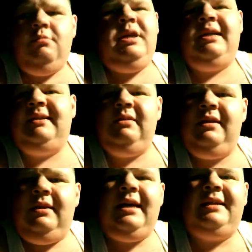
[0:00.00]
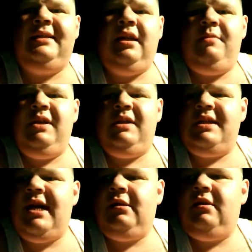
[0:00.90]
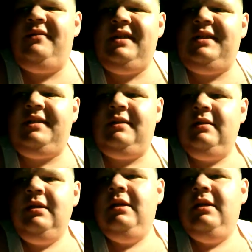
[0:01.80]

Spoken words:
That's going to be the title of this.